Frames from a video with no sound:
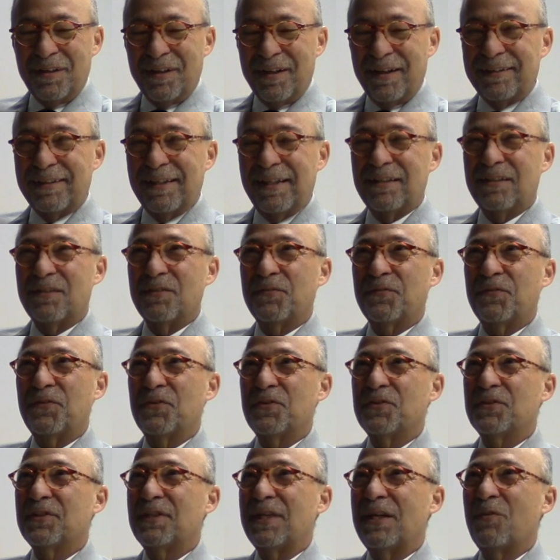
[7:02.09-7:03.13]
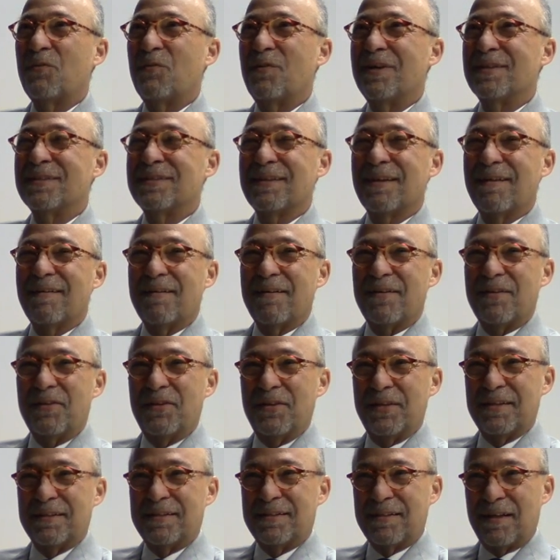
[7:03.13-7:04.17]
I think the first thing was
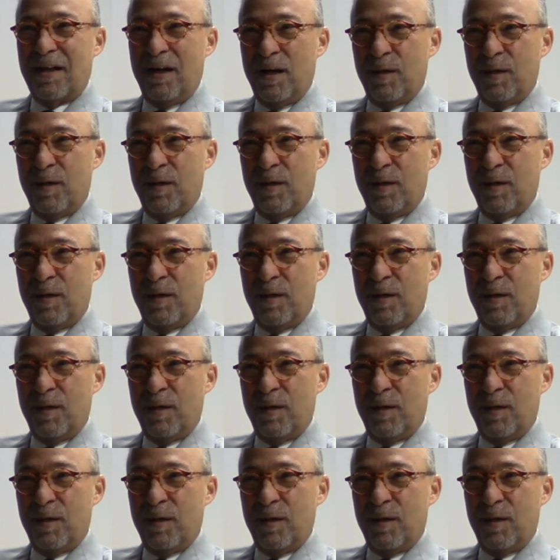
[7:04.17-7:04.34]
this